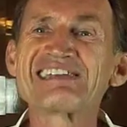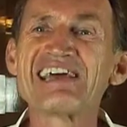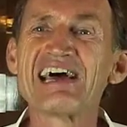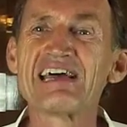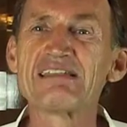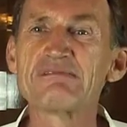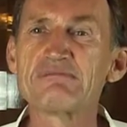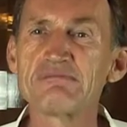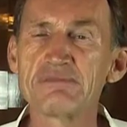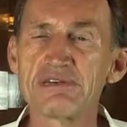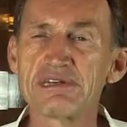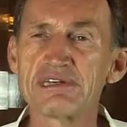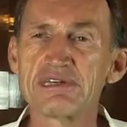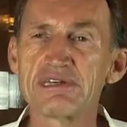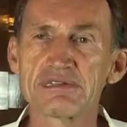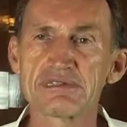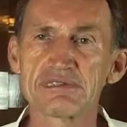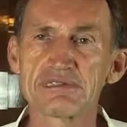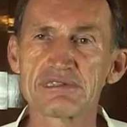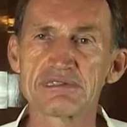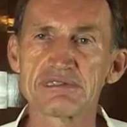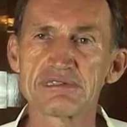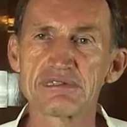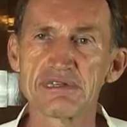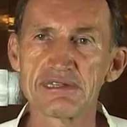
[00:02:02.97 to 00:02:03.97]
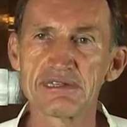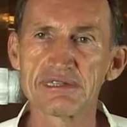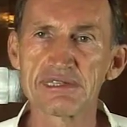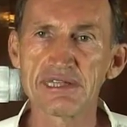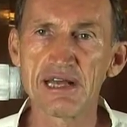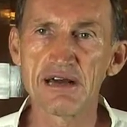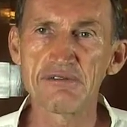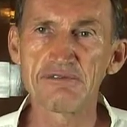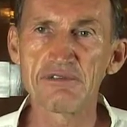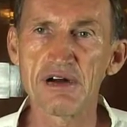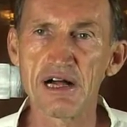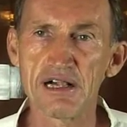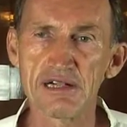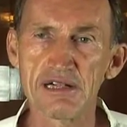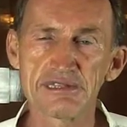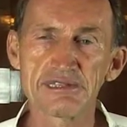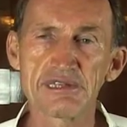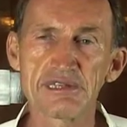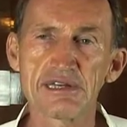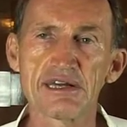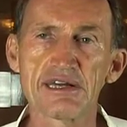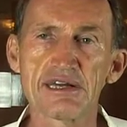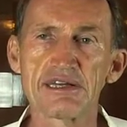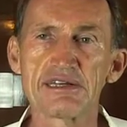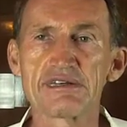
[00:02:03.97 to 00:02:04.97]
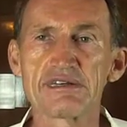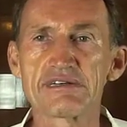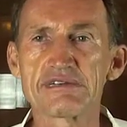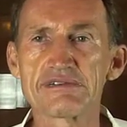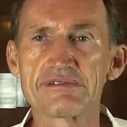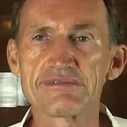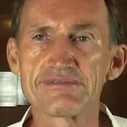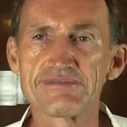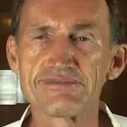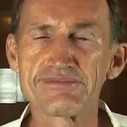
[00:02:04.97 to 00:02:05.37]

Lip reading: 10 minutes interval training.